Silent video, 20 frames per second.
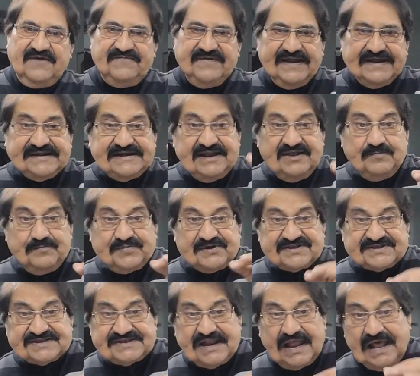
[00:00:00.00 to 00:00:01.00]
affecting
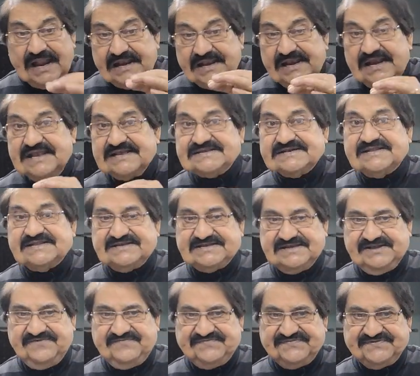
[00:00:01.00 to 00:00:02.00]
personal
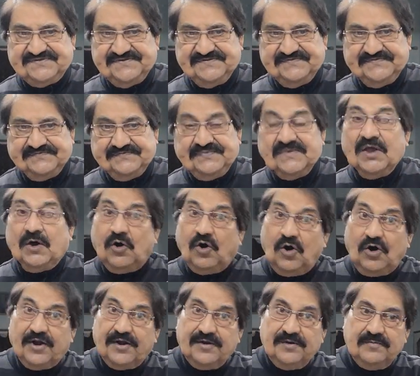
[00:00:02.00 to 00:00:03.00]
relationships
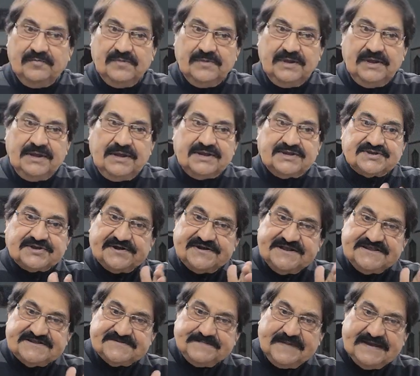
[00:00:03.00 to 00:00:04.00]
or
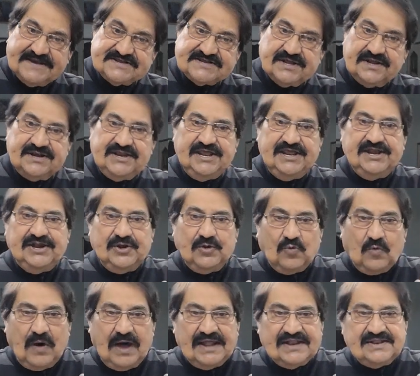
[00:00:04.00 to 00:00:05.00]
satisfaction
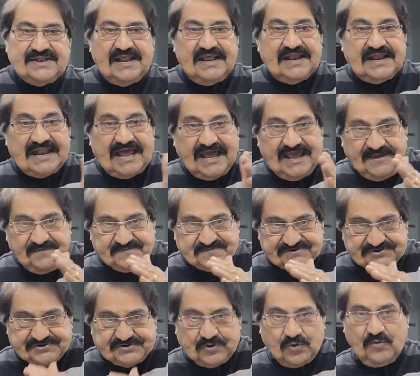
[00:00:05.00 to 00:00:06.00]
in one
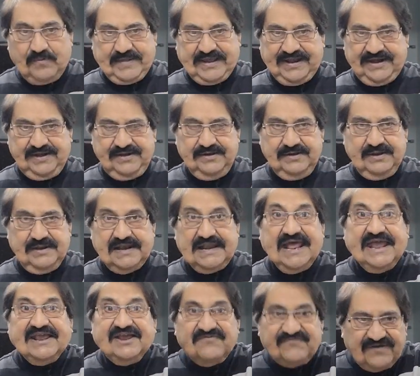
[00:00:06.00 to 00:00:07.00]
life's domain
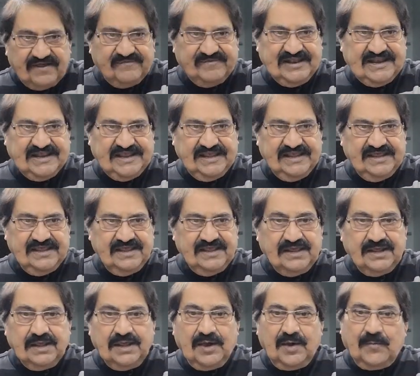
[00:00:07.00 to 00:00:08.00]
like family
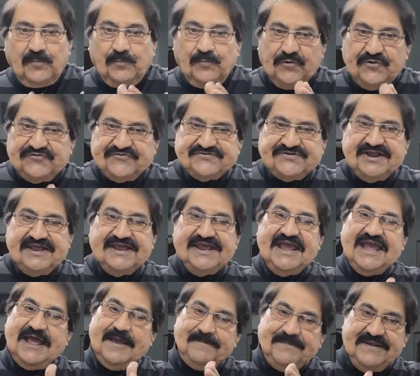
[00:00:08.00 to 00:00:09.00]

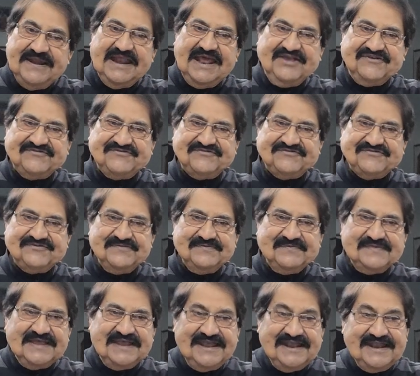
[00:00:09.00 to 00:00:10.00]
boosting
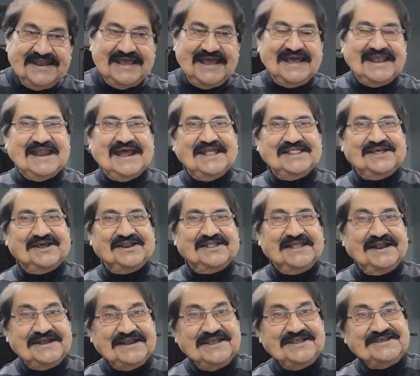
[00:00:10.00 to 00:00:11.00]
happiness in
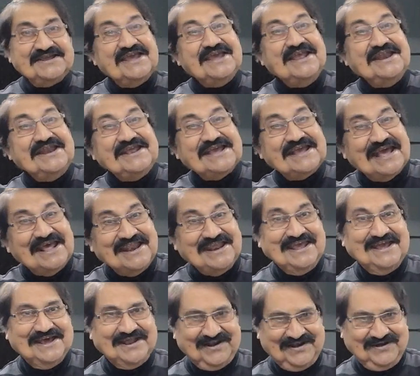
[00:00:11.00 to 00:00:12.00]
another, that is in
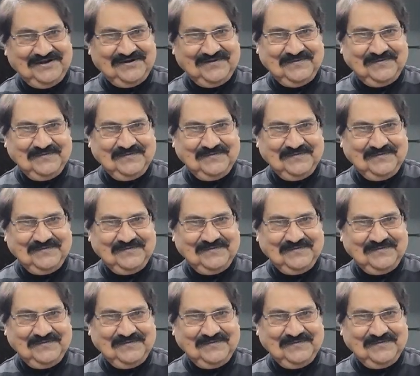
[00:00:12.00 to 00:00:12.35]
career.